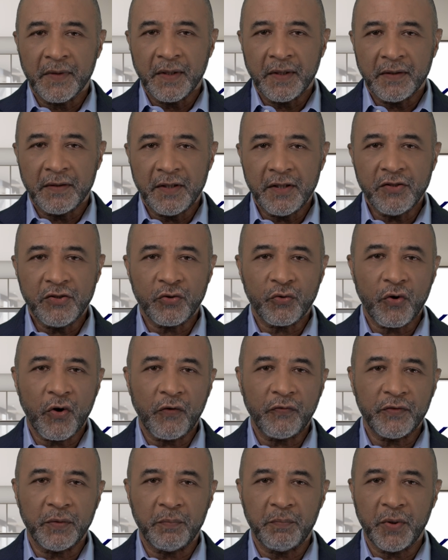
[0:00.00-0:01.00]
These are
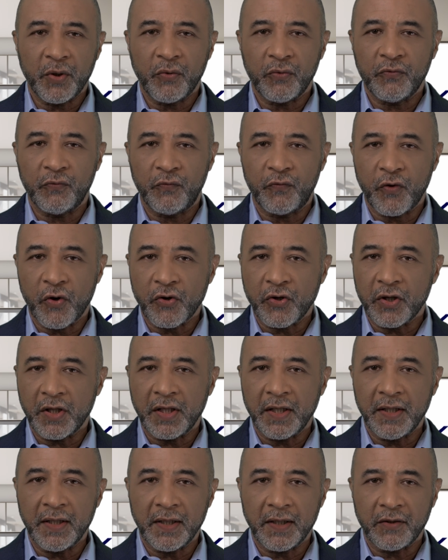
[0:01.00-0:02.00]
often built
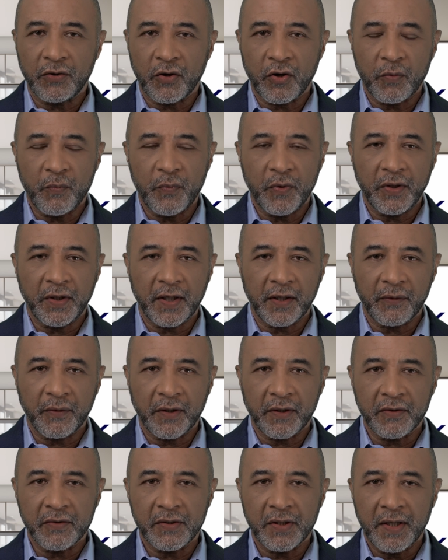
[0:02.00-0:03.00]
vertically in urban
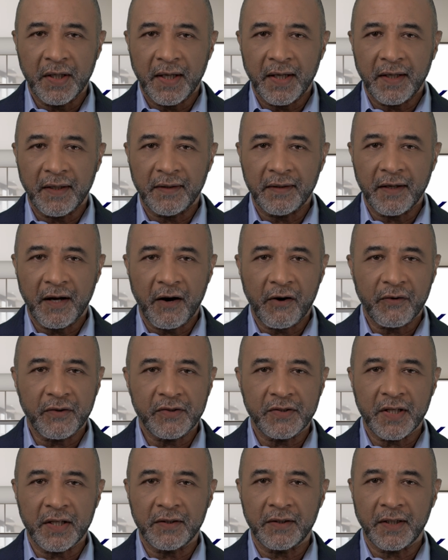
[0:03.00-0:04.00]
areas and
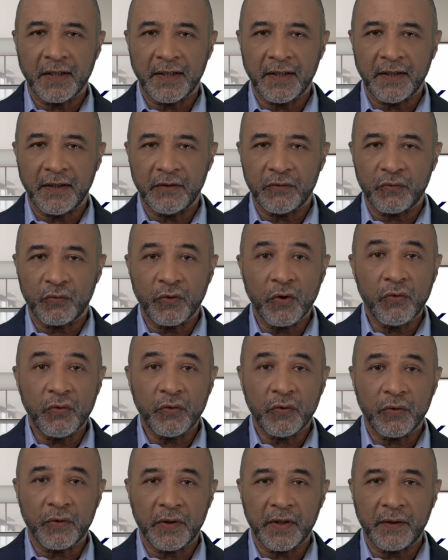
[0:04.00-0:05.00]
horizontally in
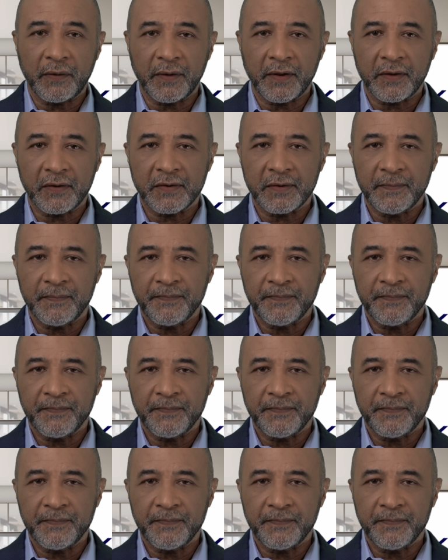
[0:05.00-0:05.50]
rural areas.